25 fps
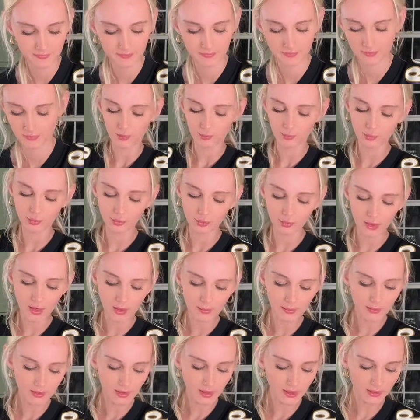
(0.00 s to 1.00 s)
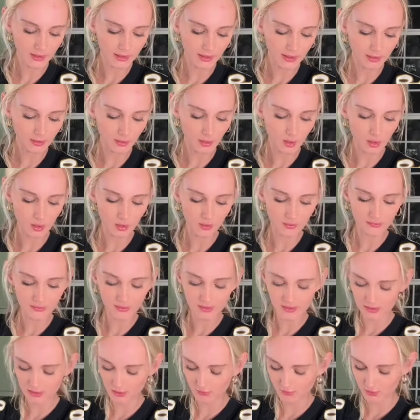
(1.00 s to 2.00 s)
I'm probably not gonna add all of this,
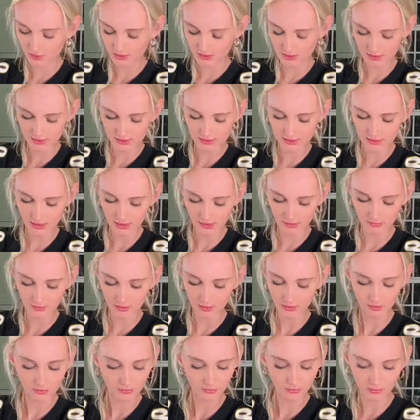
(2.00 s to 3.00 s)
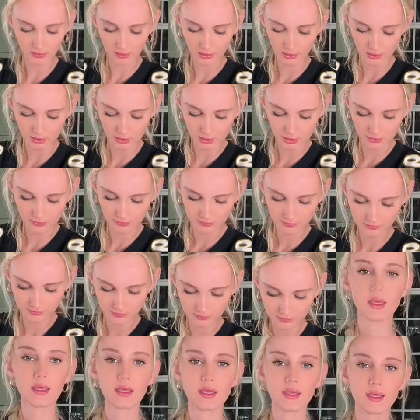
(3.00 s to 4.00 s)
so I'm just gonna save it in the fridge.
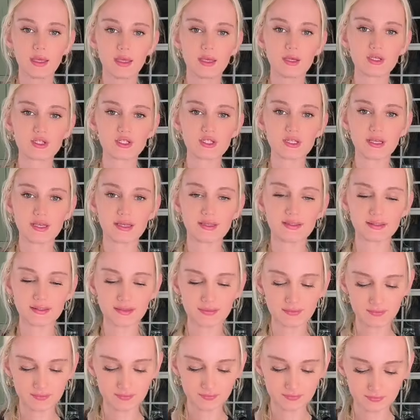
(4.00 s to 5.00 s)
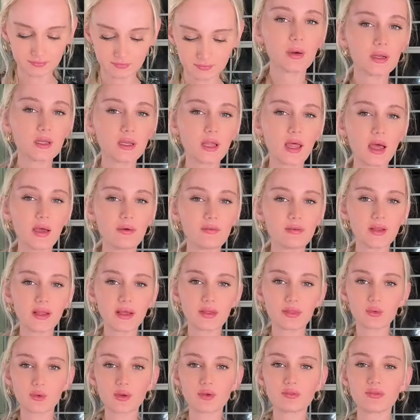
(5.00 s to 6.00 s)
Here she is. Put in the oven at
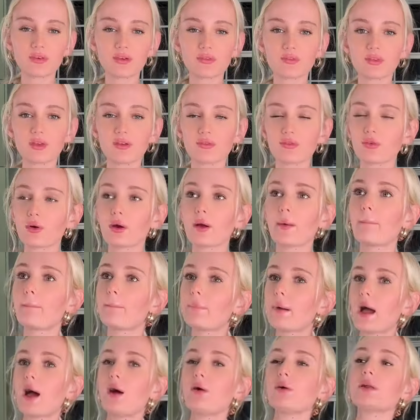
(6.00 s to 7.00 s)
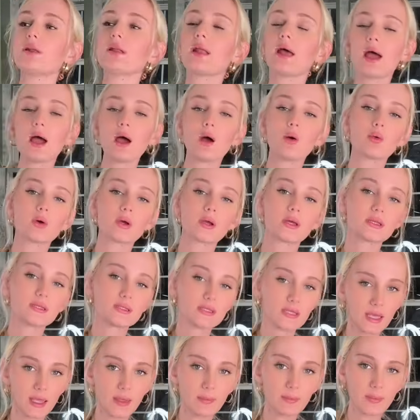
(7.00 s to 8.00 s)
350 for about 1 hour and
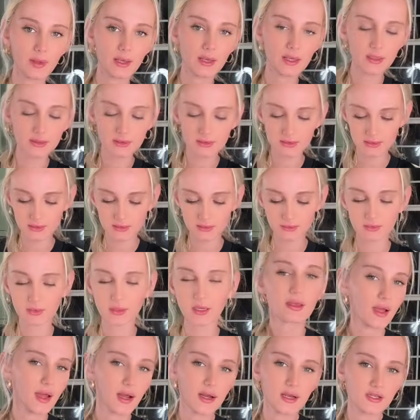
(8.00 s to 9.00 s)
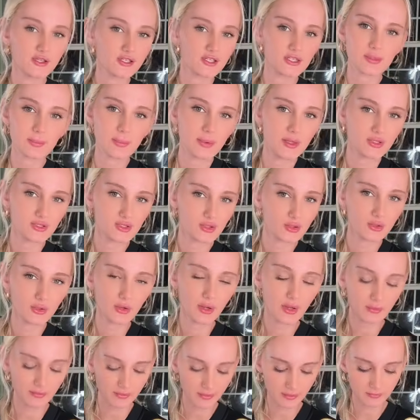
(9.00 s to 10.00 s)
10 minutes. Kind of just depends on your
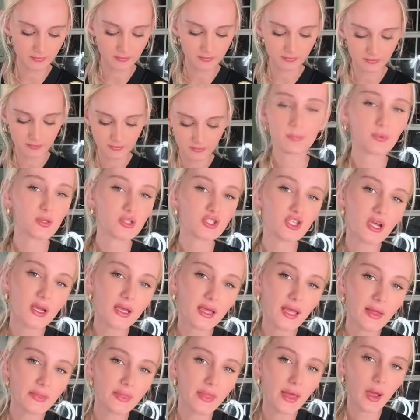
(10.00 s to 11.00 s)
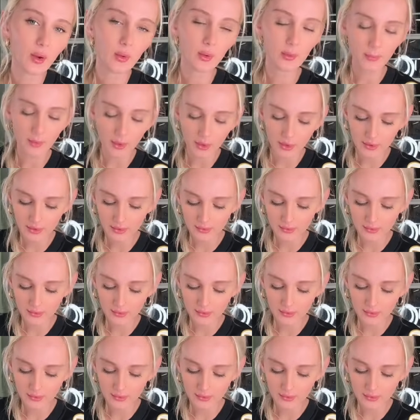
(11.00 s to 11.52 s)
oven, but check it at the hour mark.